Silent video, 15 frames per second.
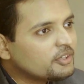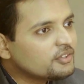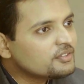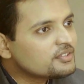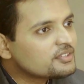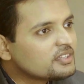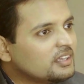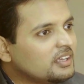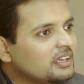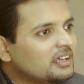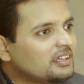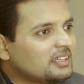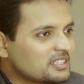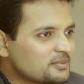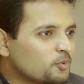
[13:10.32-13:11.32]
because
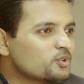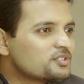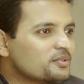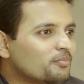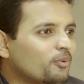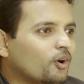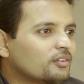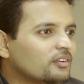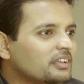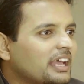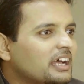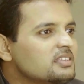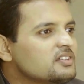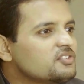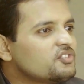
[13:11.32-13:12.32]
that's most important. Cancer